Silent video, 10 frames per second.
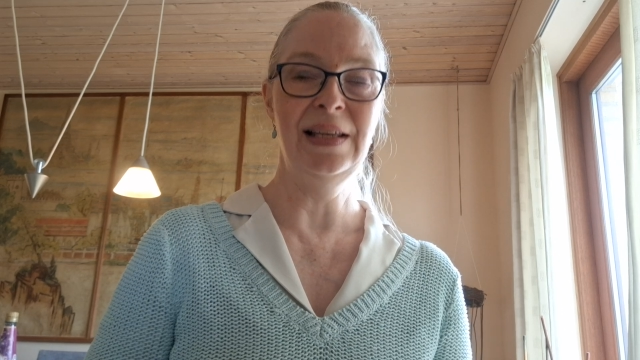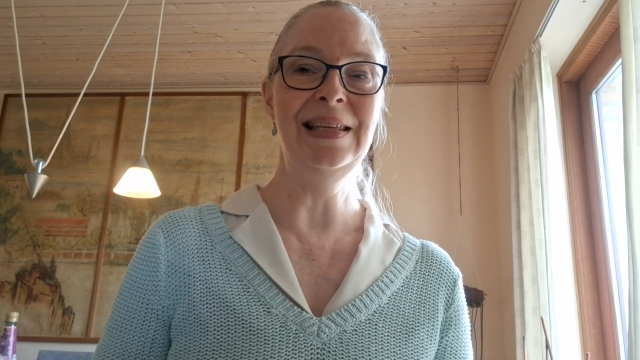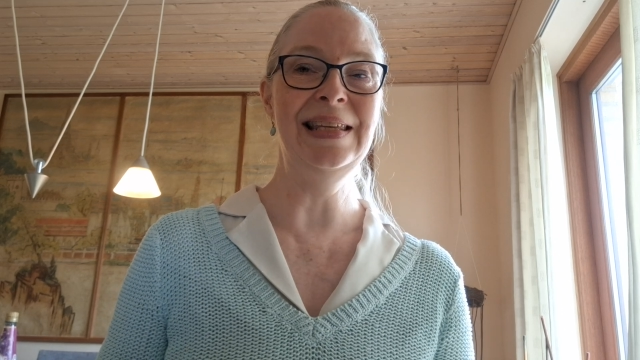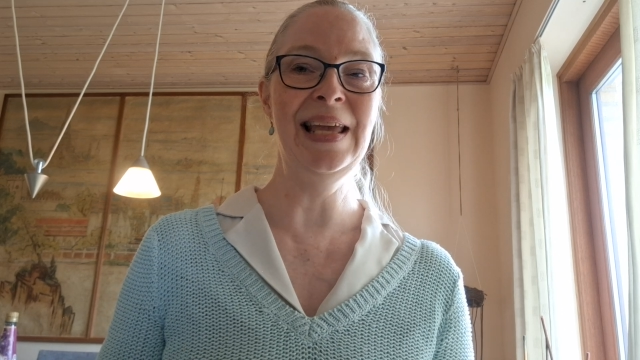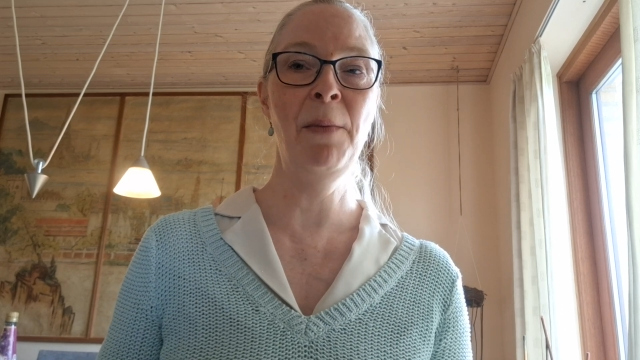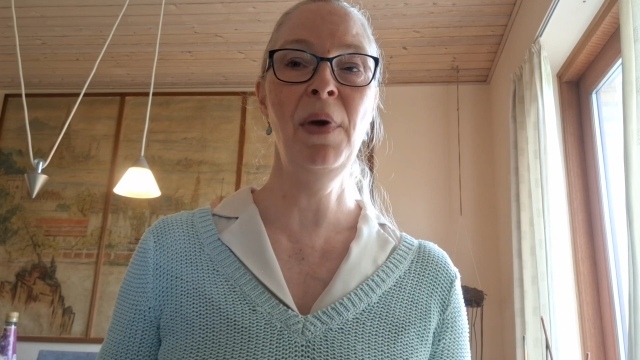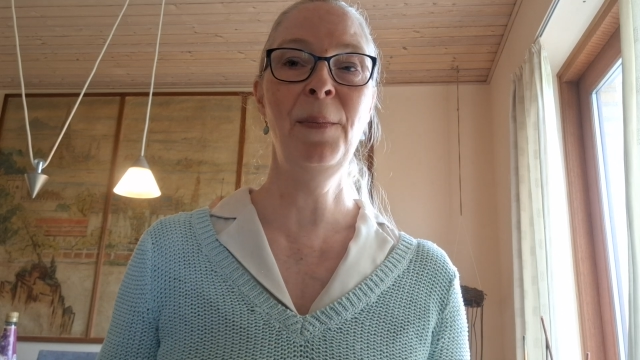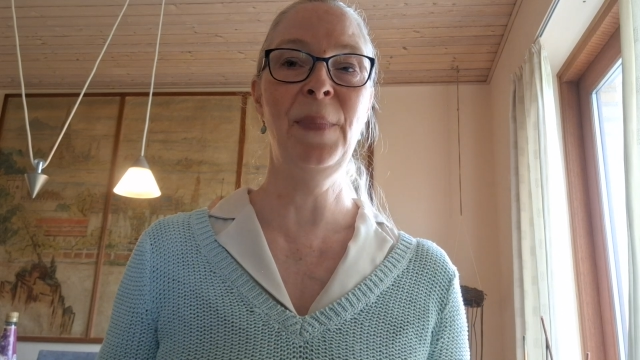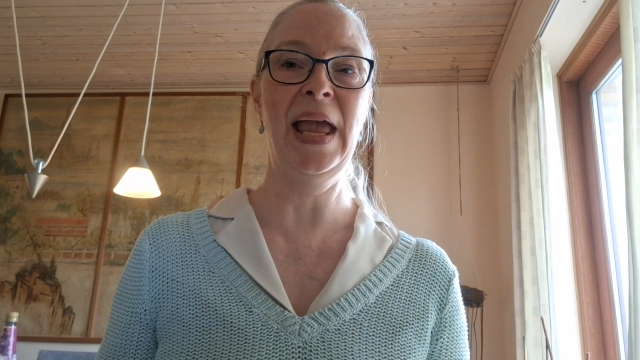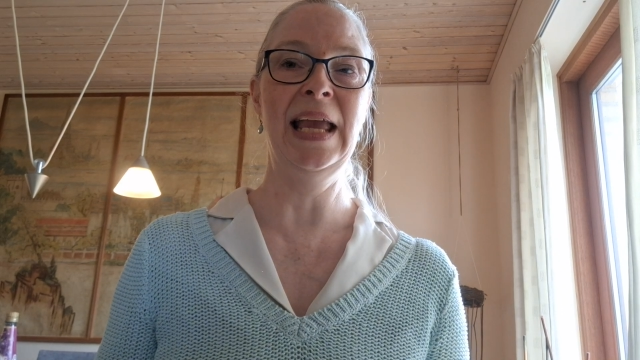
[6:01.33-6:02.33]

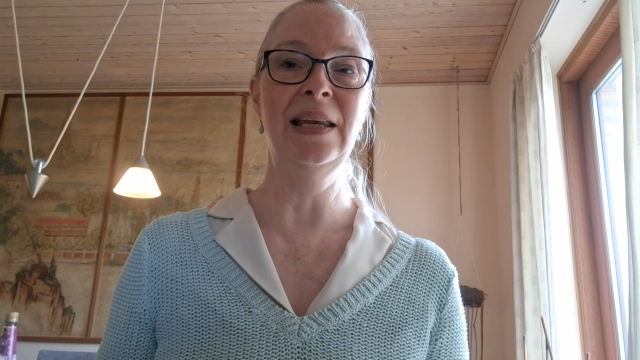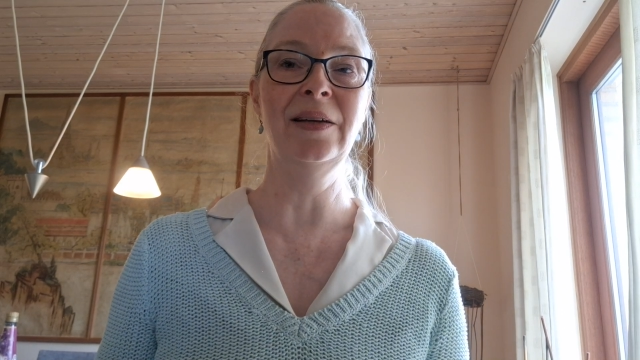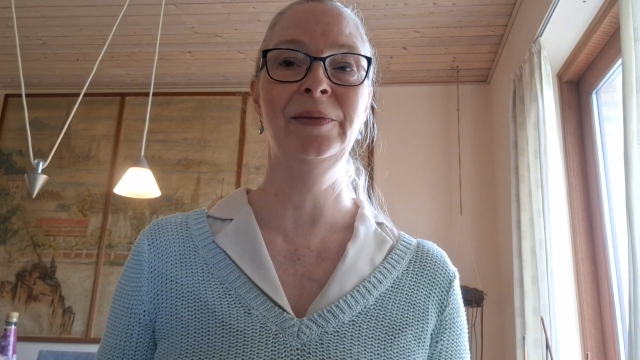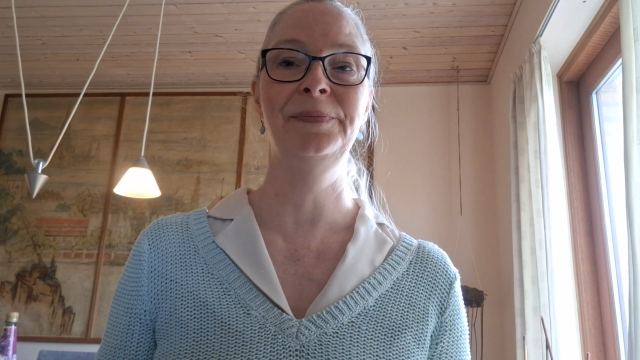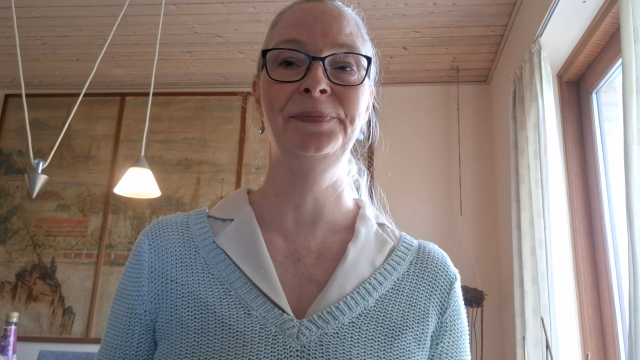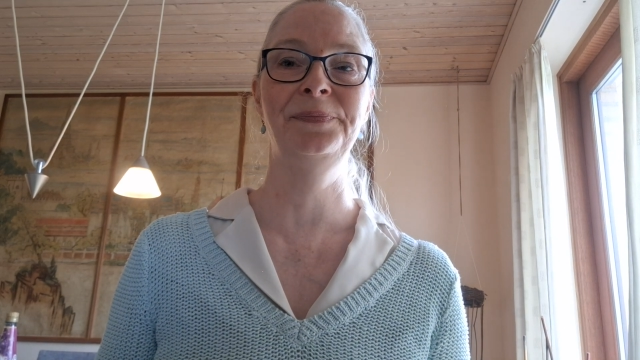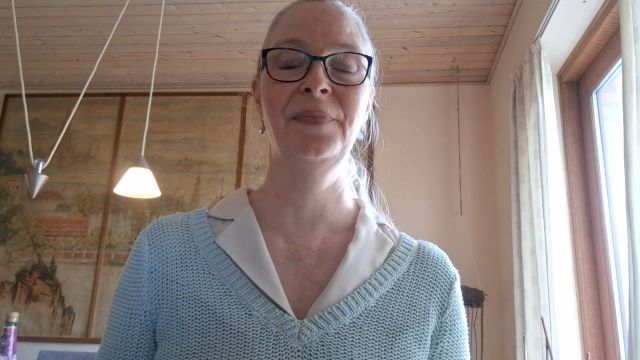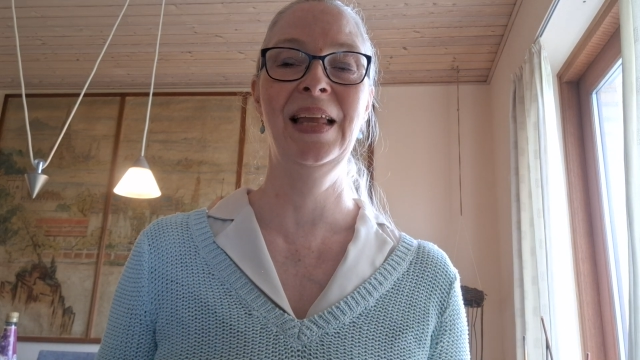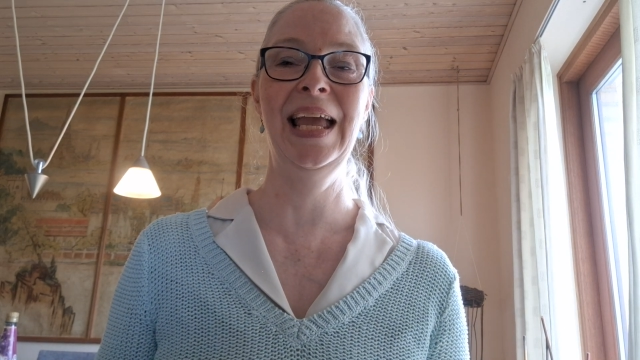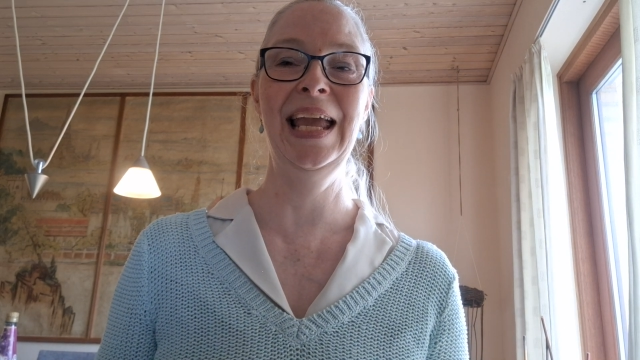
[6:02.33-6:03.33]
hjemmebane.
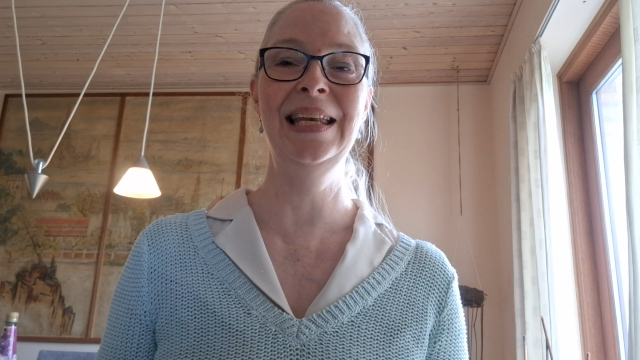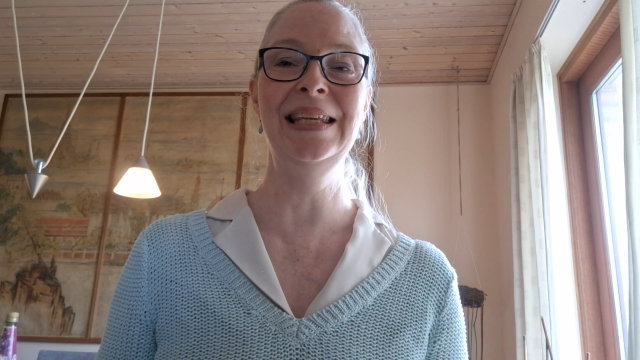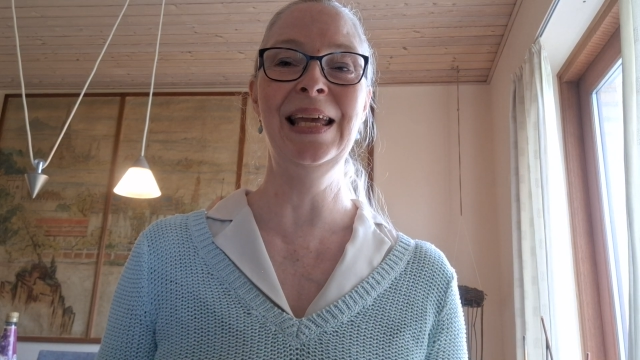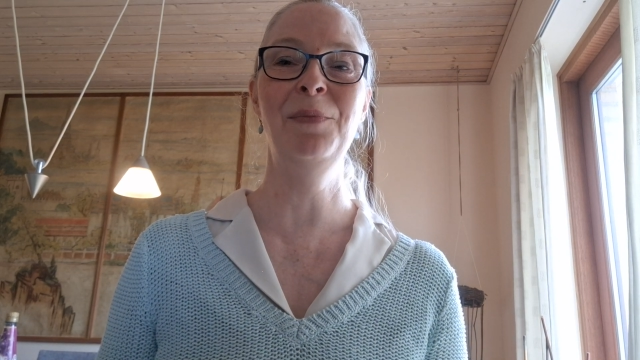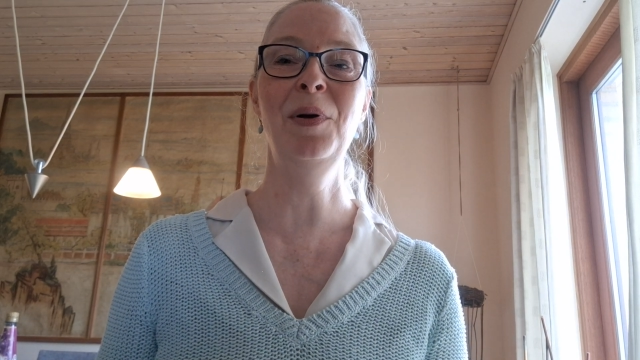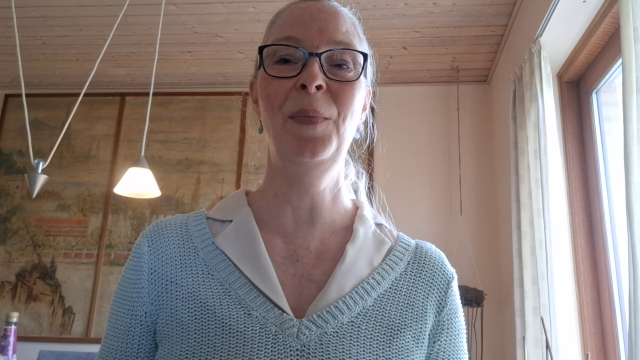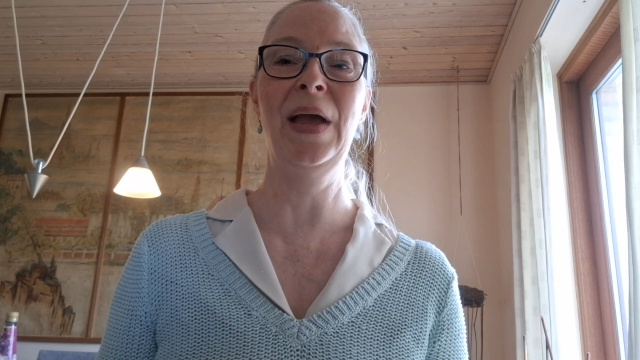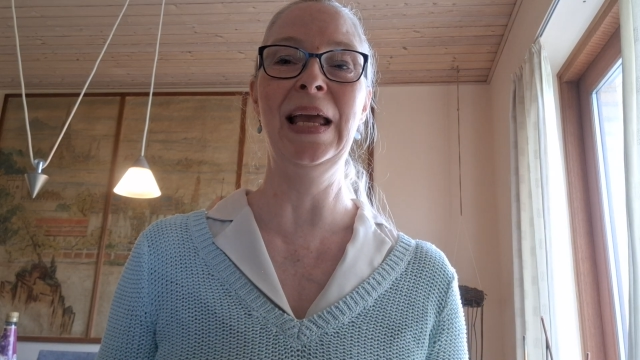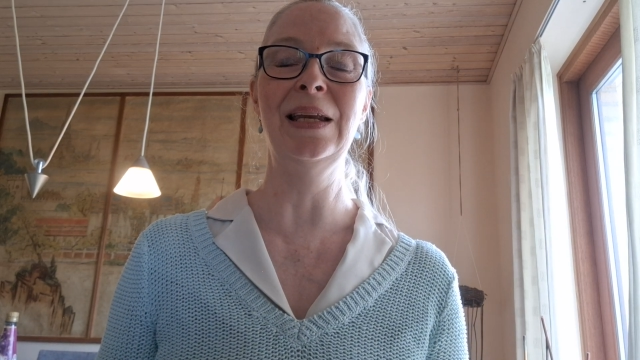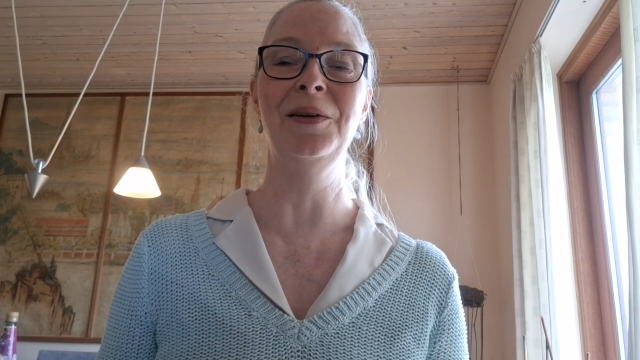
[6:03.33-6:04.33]
En
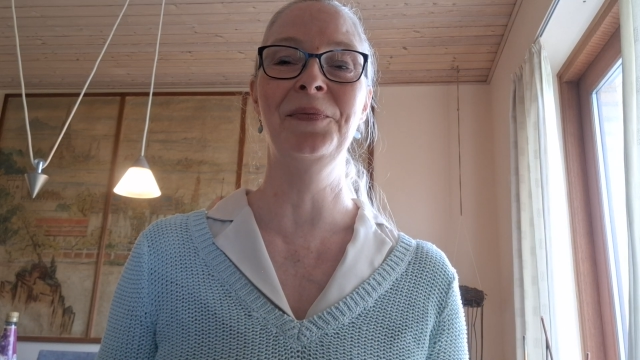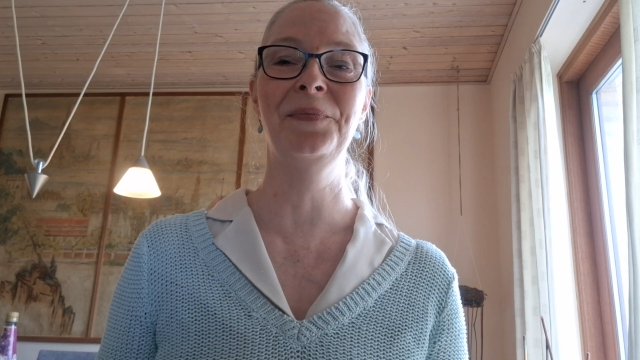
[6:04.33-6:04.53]
hjemmebane.